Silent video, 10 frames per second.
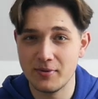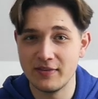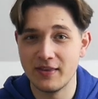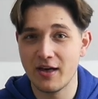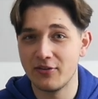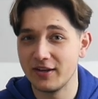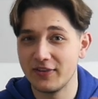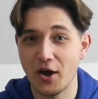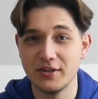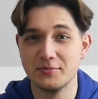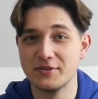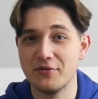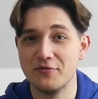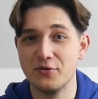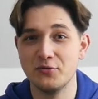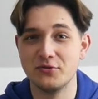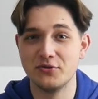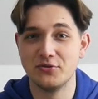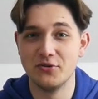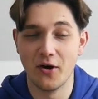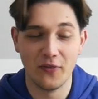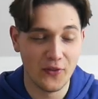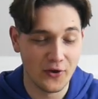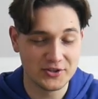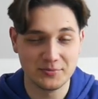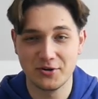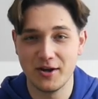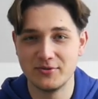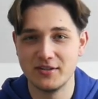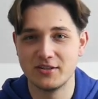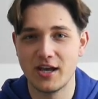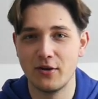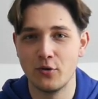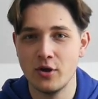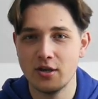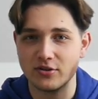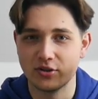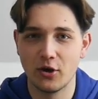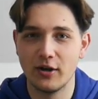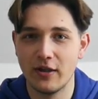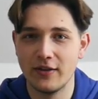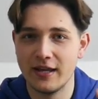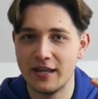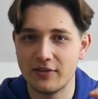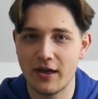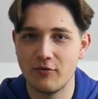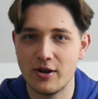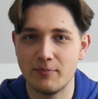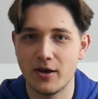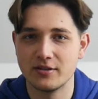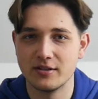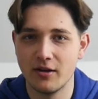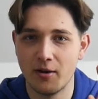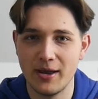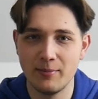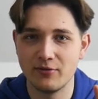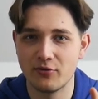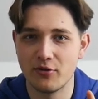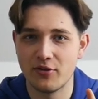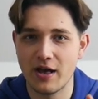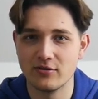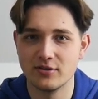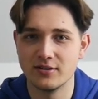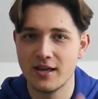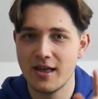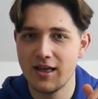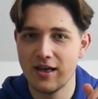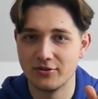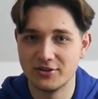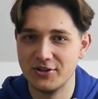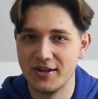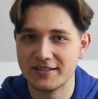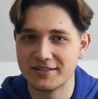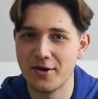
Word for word: mean that. I think 90% of you are not subscribed to the channel. So go down there, hit that red button. I'm aiming for a thousand. I'll see you next time.